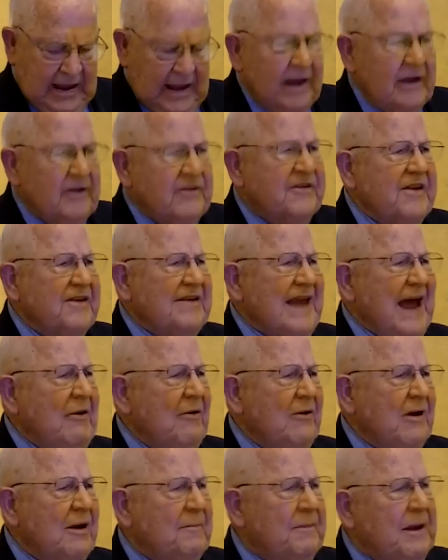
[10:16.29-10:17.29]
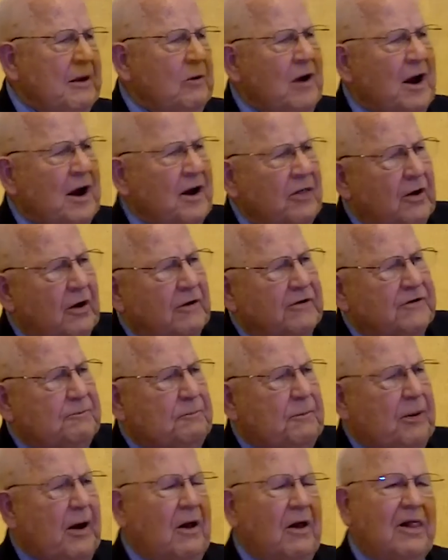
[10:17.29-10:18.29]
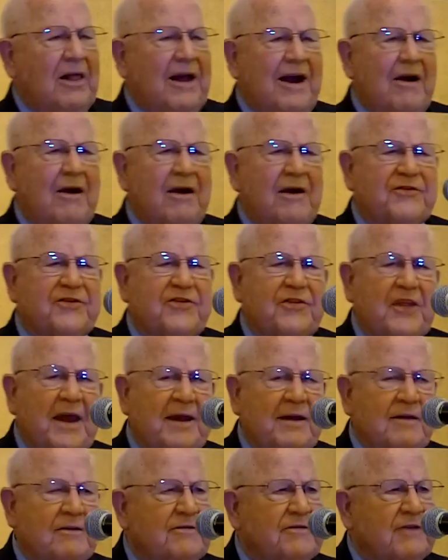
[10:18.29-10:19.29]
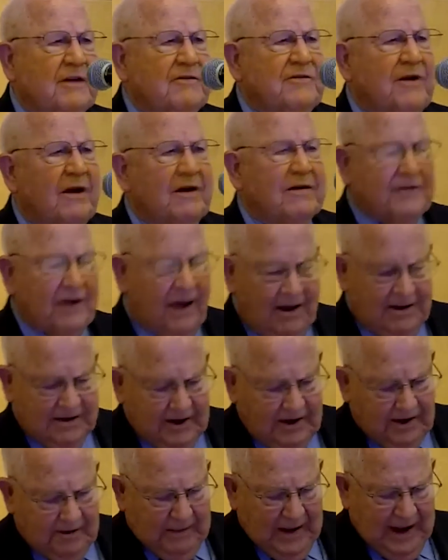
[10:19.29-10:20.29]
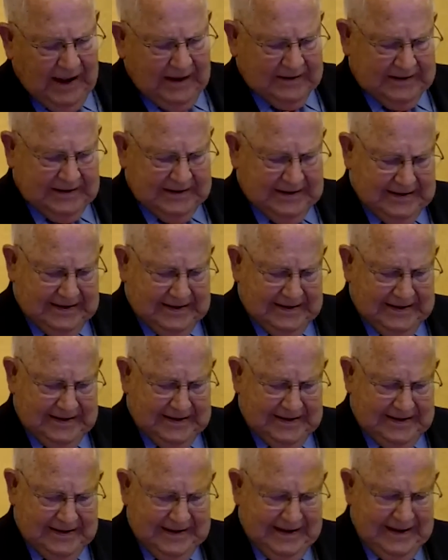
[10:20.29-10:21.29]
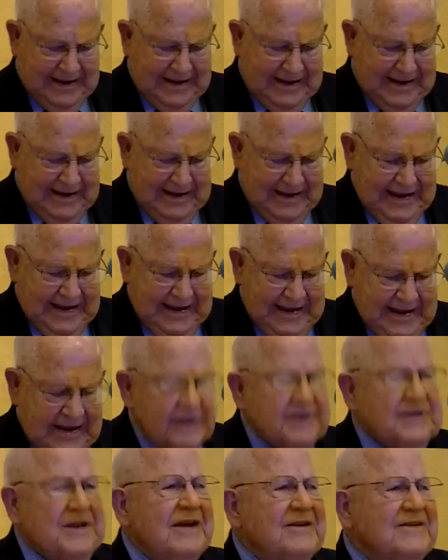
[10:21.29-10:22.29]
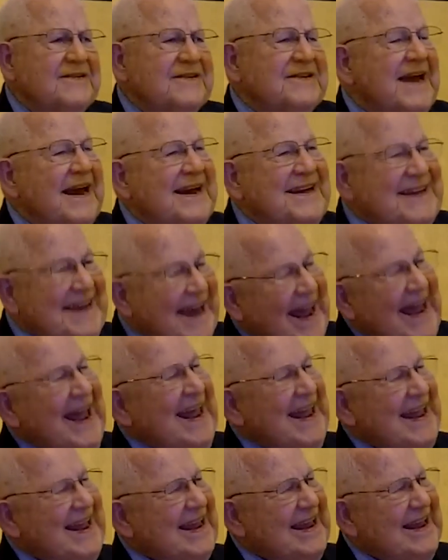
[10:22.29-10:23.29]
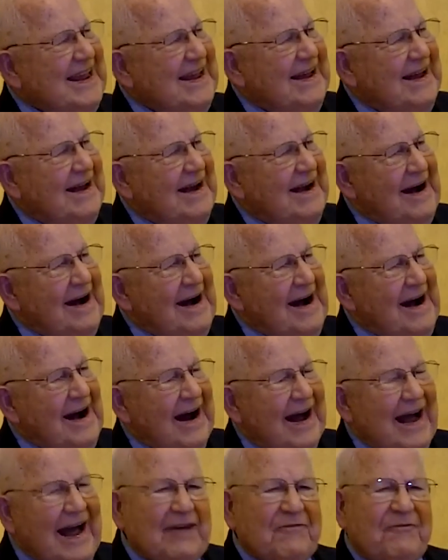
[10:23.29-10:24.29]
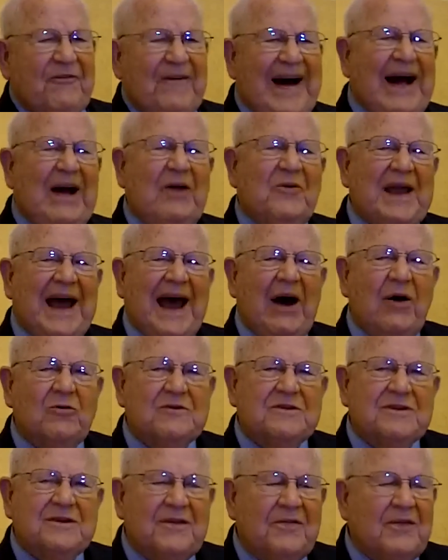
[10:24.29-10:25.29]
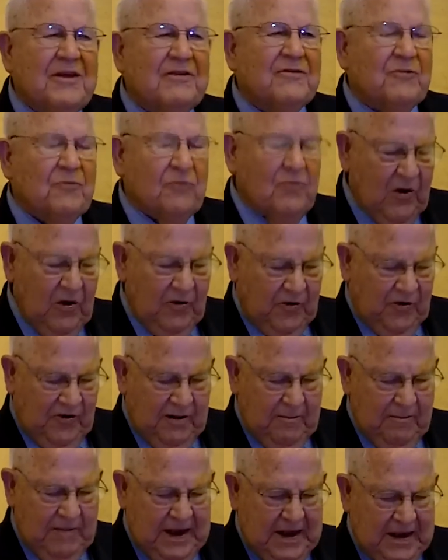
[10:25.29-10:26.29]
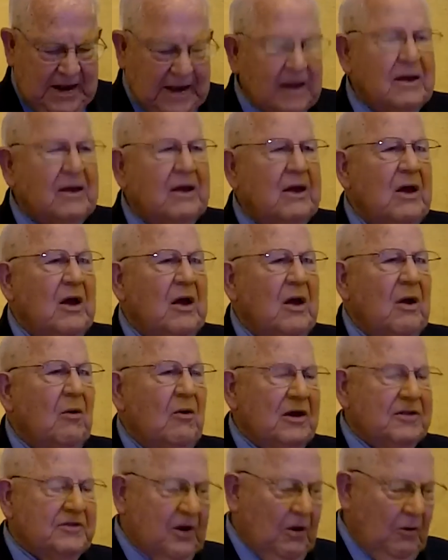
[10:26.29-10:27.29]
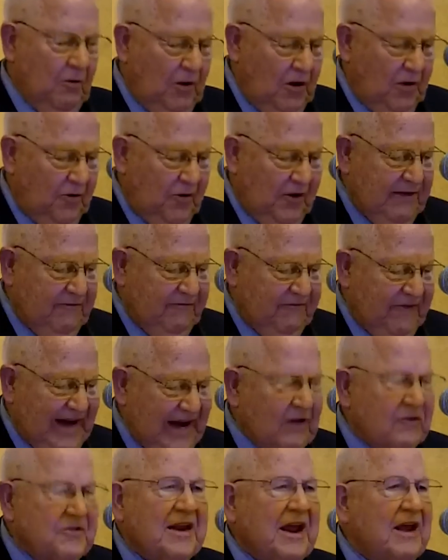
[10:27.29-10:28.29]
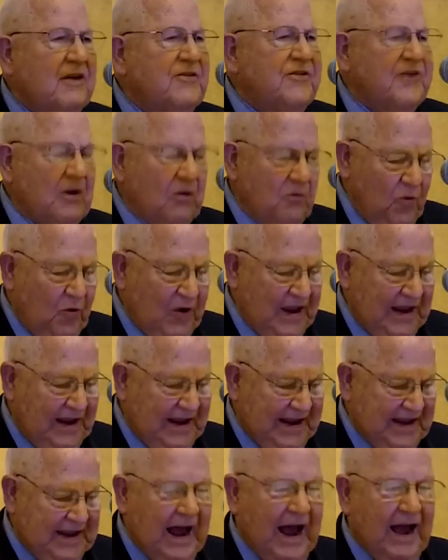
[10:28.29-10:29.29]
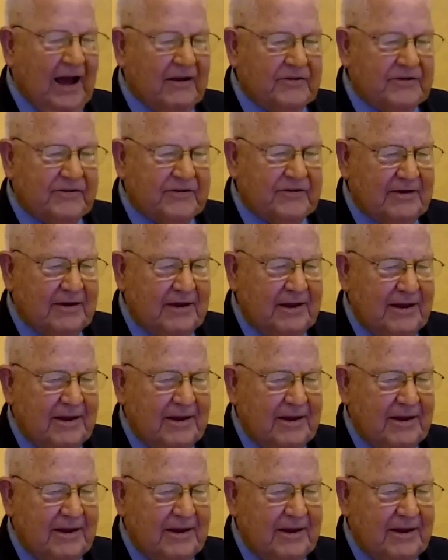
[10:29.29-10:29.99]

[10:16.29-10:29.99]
And he says, I want to be one of those Paul Harris things that you're talking about. He says, today I found out in this Rotary meeting what the Rotary Foundation really does.